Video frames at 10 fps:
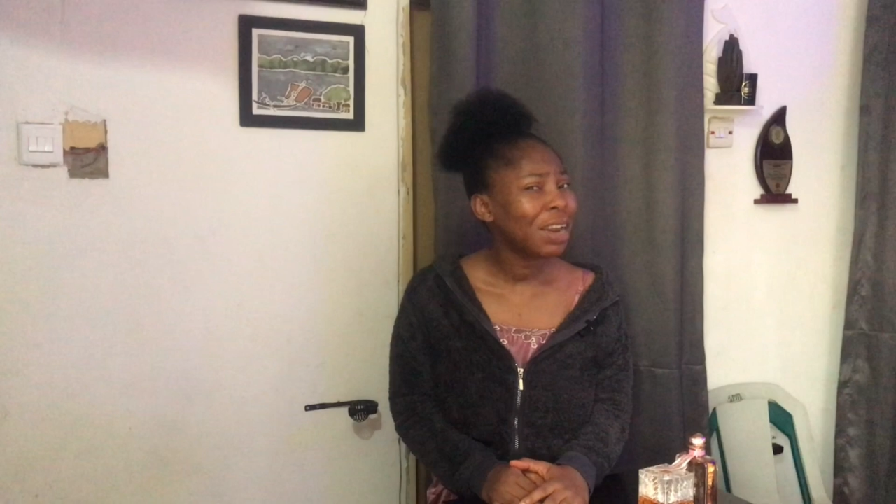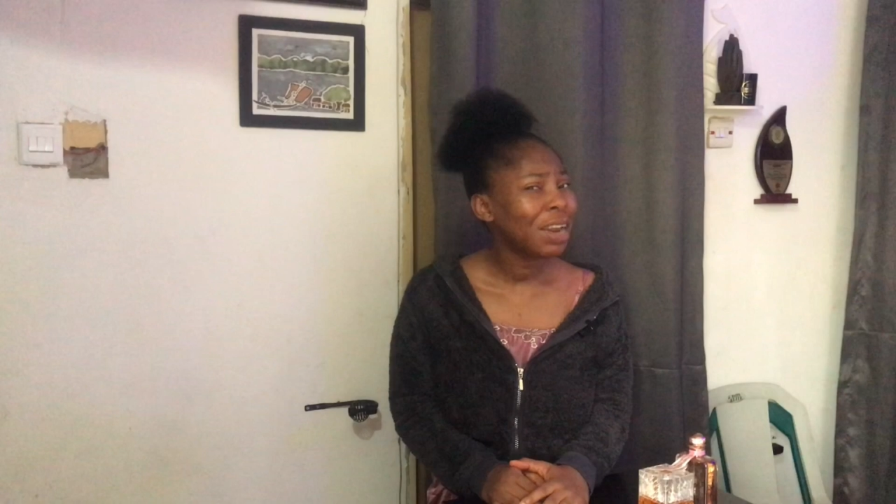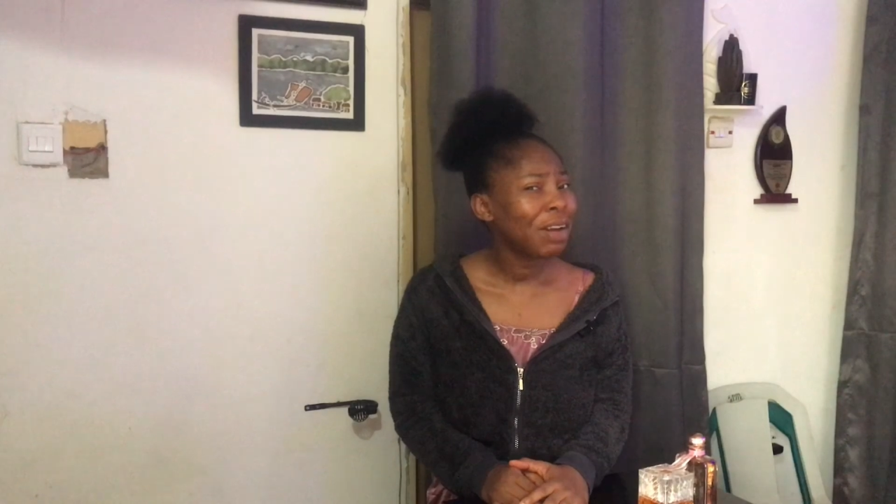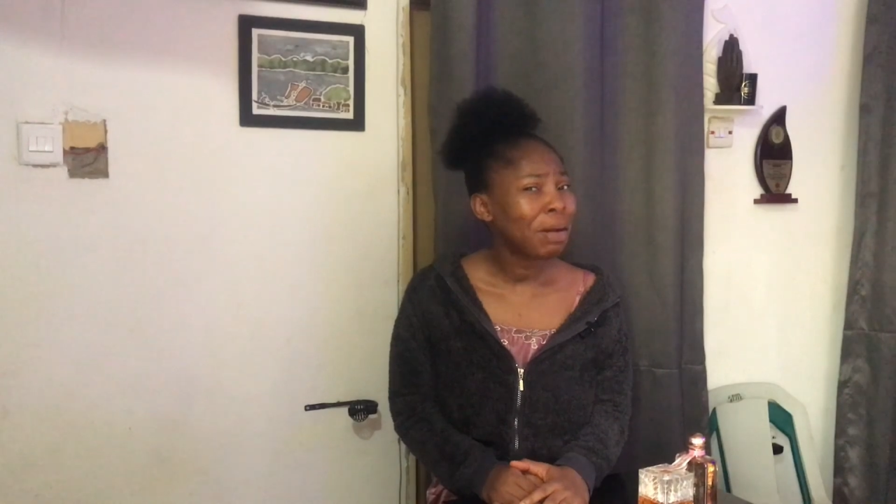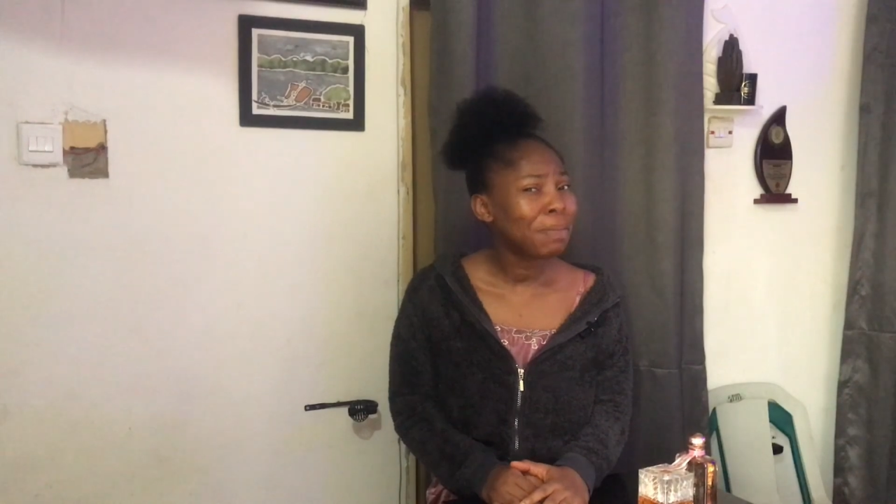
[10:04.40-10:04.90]

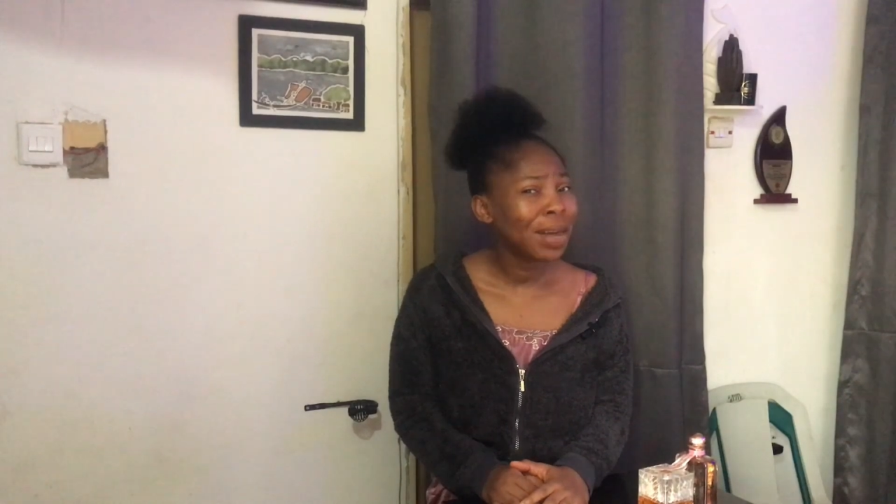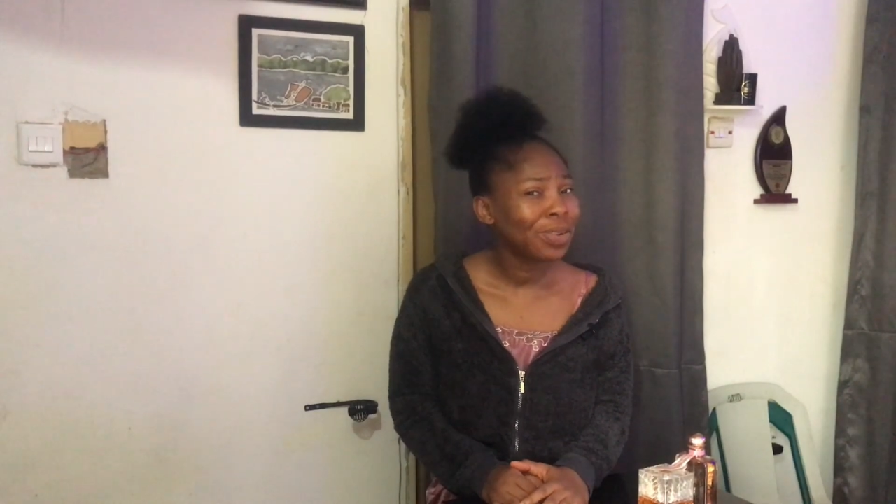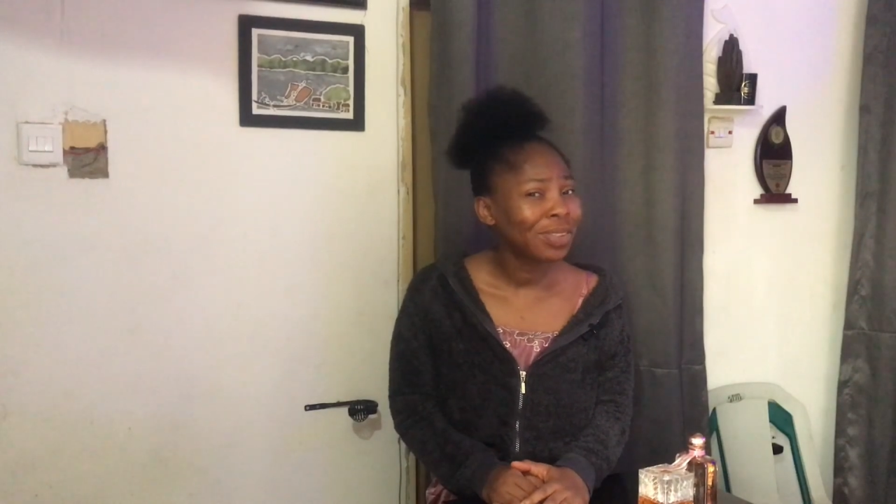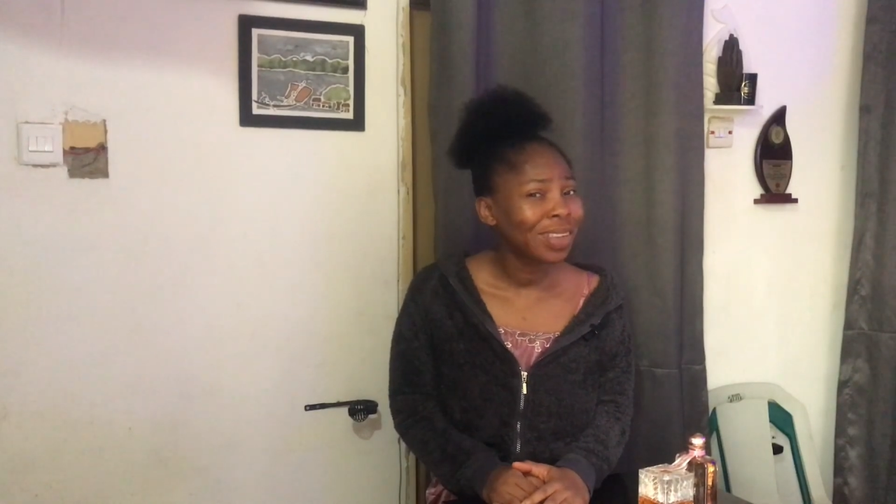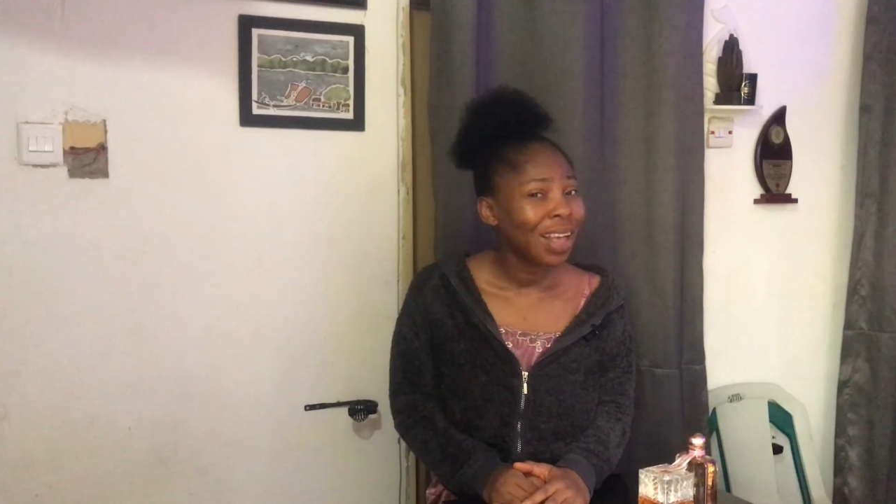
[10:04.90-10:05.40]

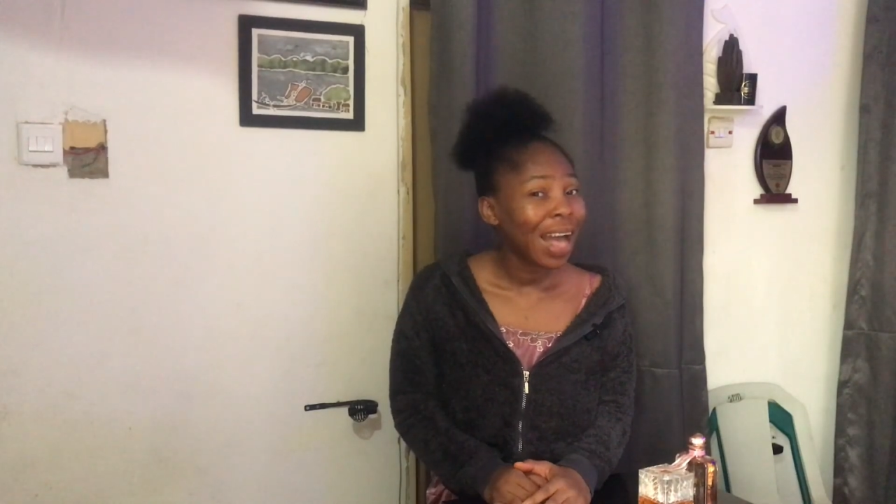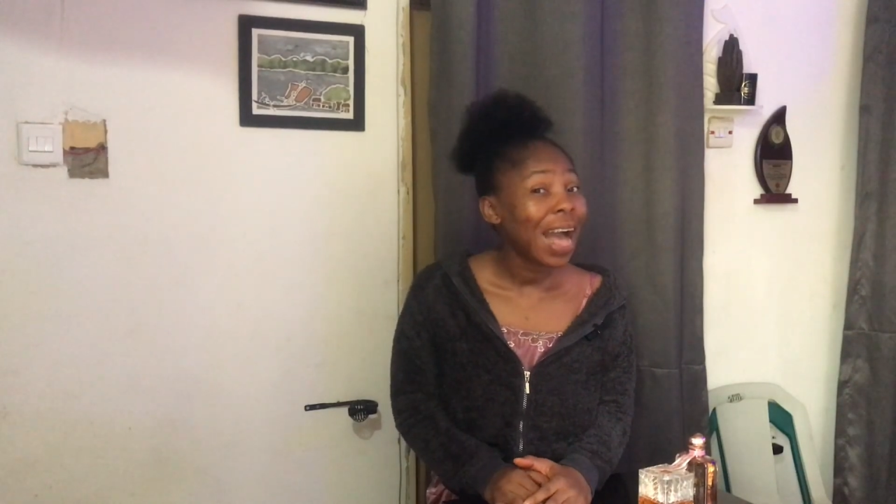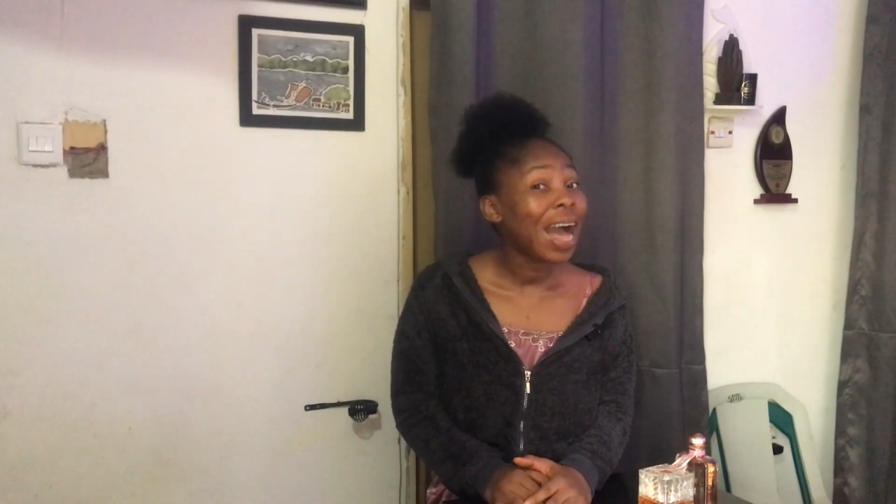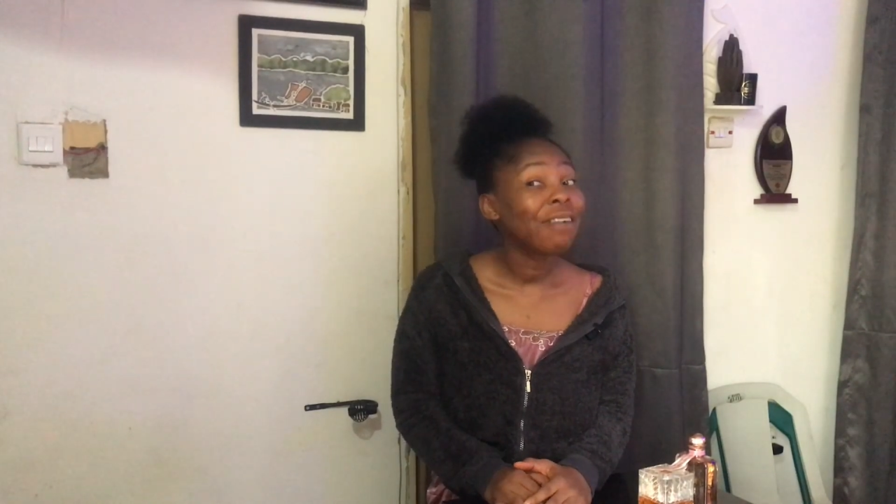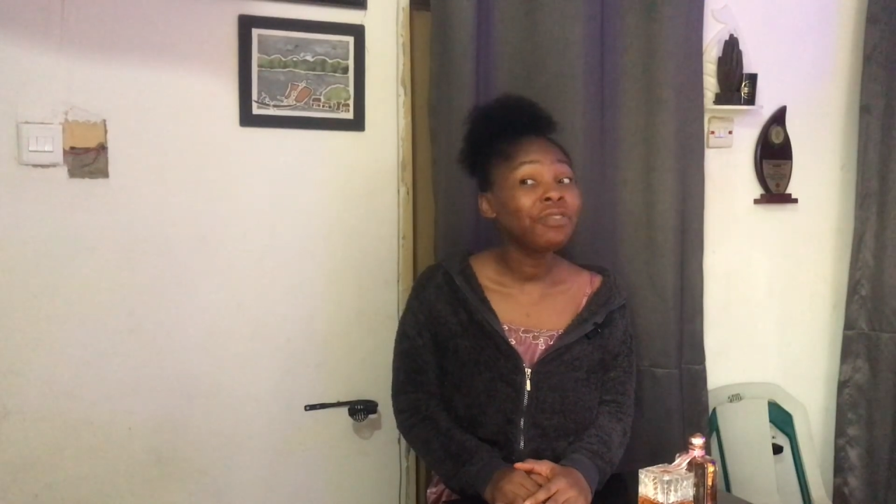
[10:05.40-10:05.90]
thereabout.
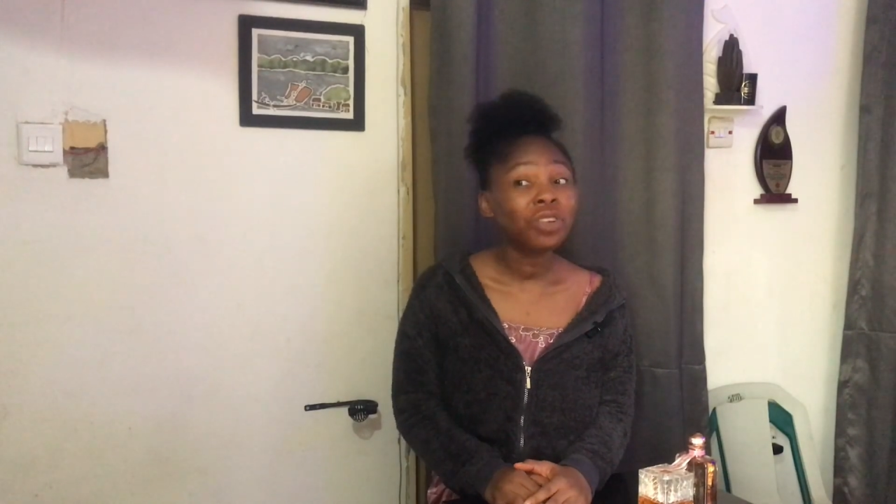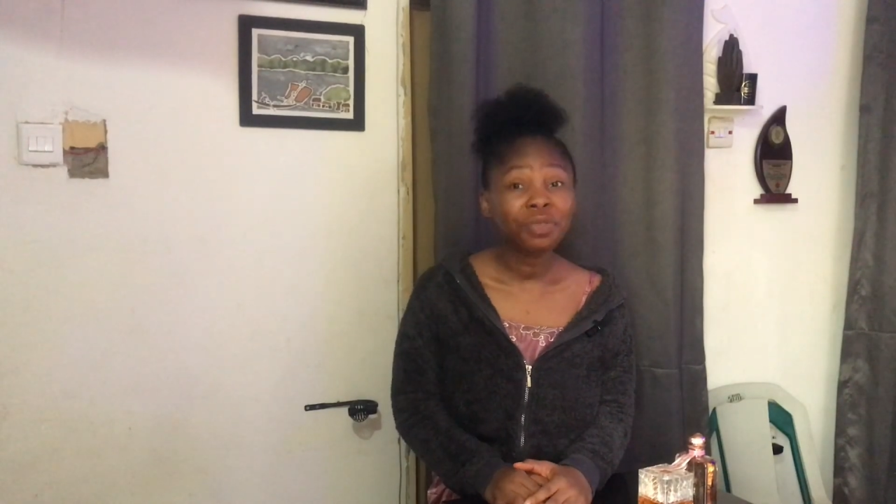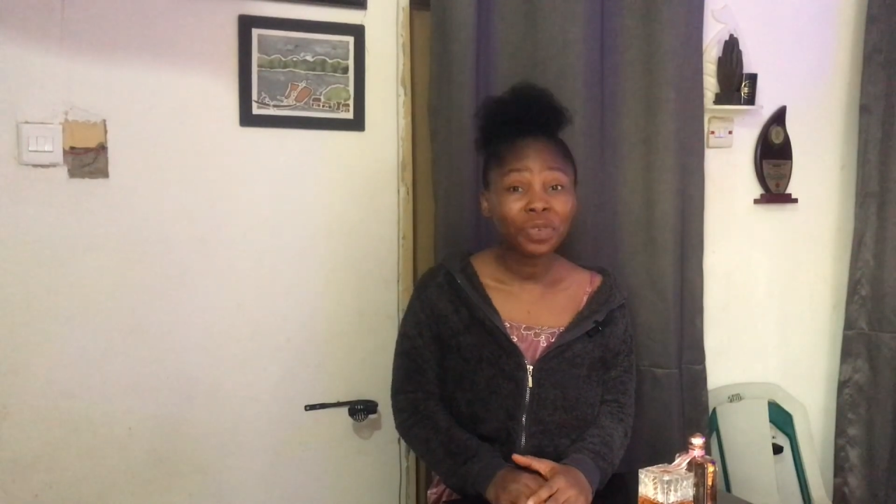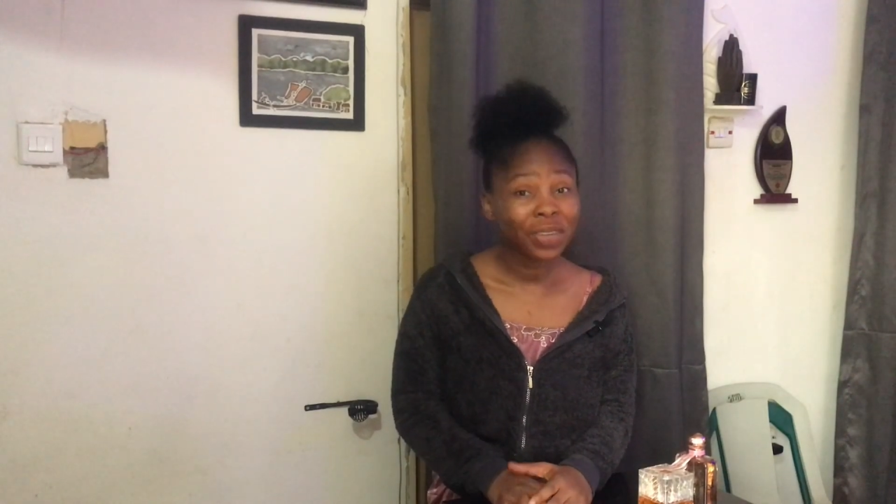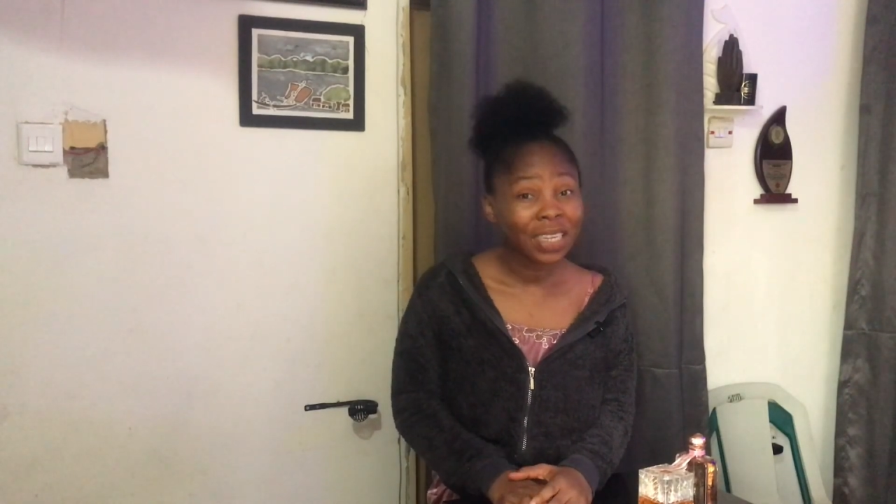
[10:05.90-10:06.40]
I have not
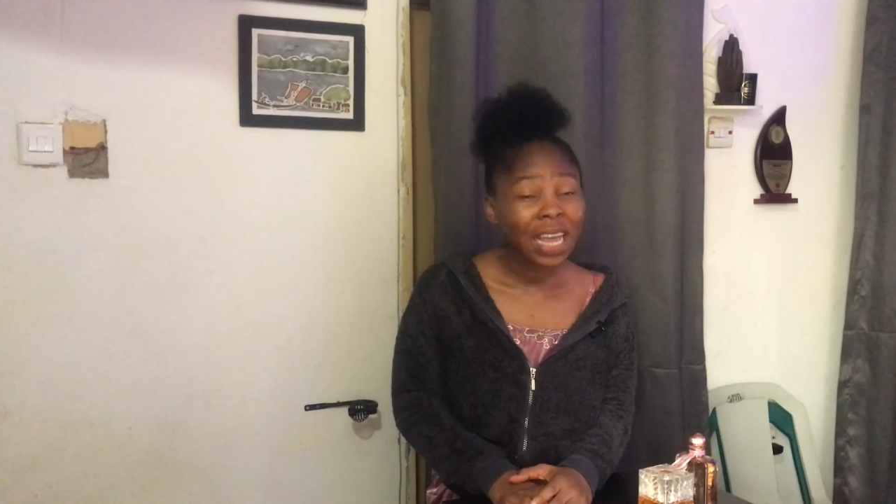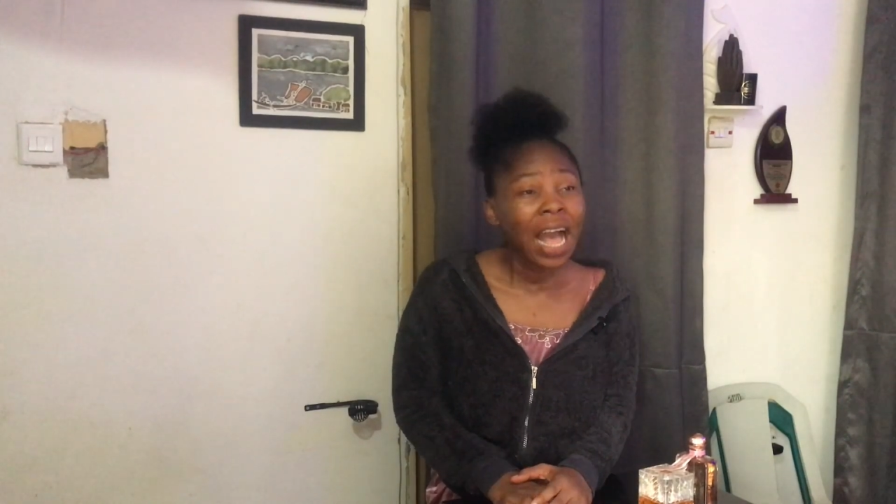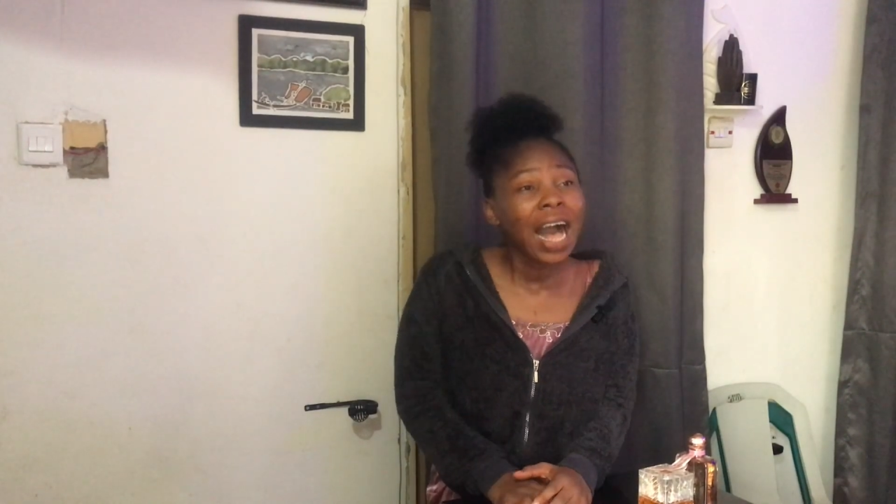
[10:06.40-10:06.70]
fallen,